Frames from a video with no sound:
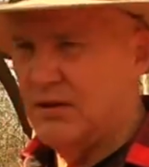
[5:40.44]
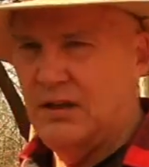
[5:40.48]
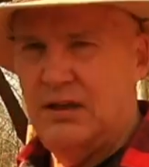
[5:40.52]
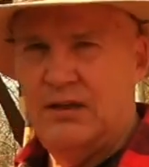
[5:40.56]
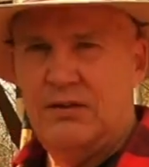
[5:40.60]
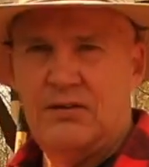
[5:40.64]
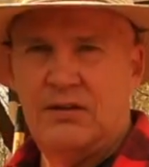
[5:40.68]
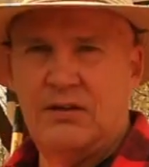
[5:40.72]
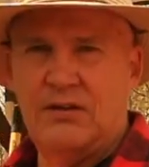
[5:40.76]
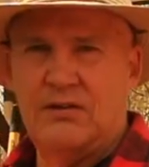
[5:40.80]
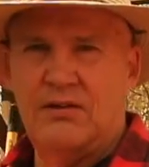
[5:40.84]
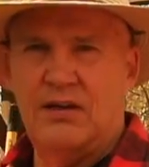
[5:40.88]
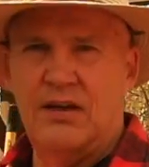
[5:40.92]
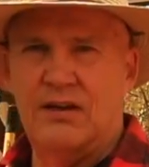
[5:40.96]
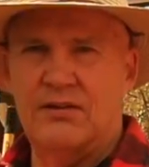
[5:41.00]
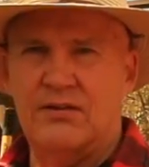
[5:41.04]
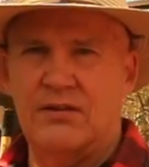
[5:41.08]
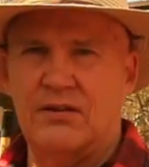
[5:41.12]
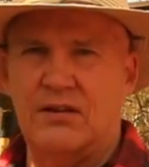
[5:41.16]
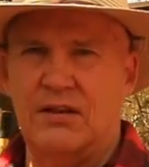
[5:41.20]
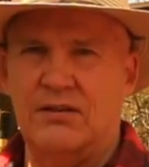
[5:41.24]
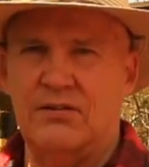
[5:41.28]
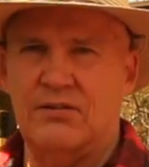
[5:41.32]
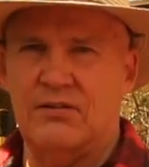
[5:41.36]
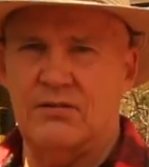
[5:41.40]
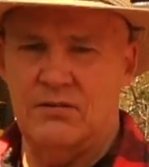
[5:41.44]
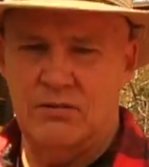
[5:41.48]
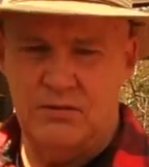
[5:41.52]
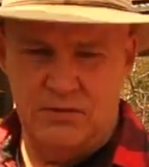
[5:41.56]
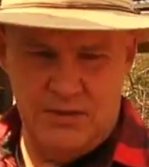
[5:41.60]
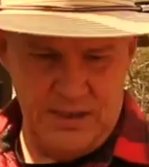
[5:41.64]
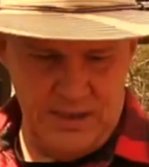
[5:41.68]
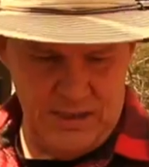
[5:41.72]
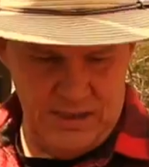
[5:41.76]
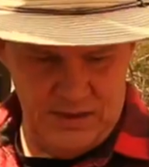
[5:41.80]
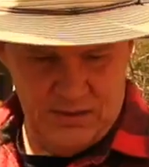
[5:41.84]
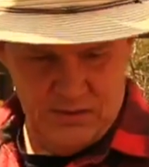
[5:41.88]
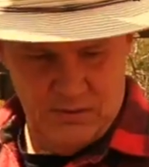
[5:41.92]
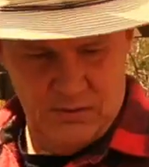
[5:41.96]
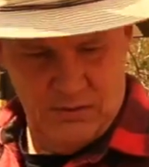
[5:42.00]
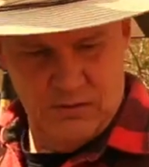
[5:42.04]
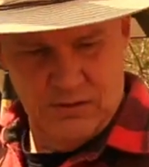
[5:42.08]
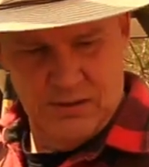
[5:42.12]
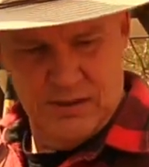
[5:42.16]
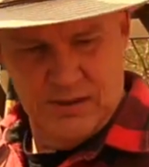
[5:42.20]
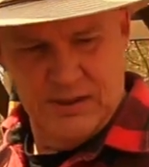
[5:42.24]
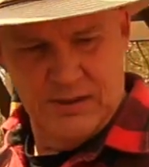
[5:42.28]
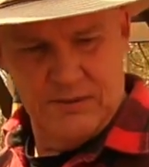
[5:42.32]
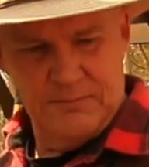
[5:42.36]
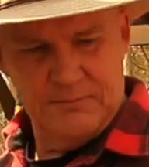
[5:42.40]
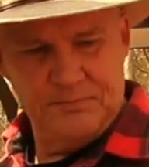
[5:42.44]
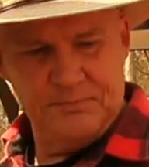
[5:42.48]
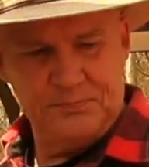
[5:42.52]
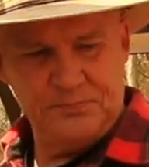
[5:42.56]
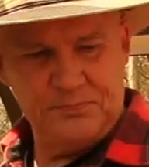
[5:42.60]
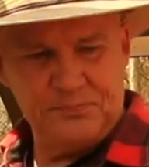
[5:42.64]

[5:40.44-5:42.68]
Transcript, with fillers: a nice, it has a nice long handle on it,